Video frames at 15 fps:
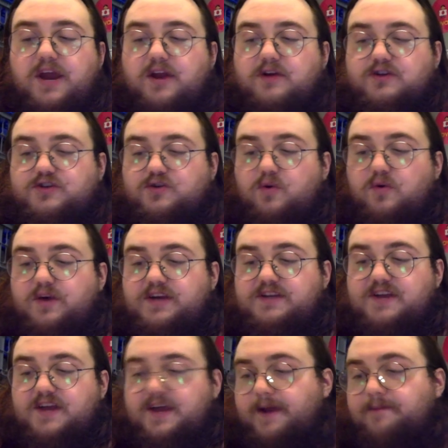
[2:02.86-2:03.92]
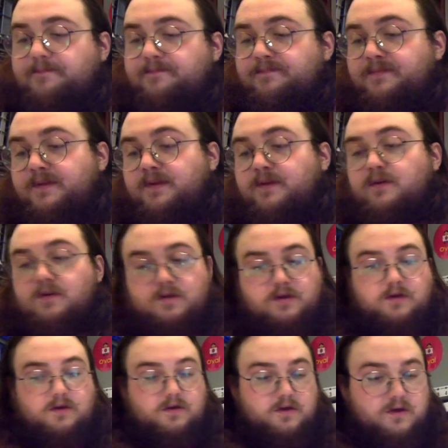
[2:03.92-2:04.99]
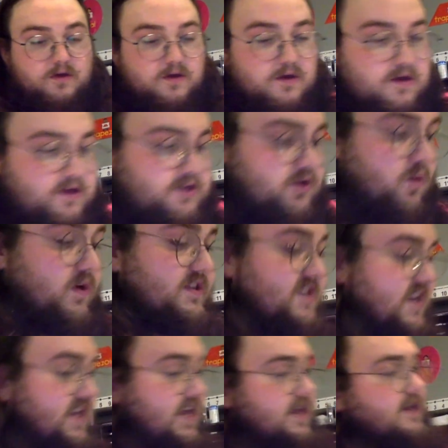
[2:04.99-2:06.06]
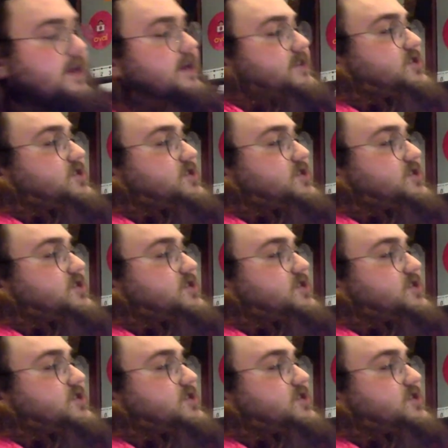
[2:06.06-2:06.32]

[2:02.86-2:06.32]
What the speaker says: our story today. So once again, it is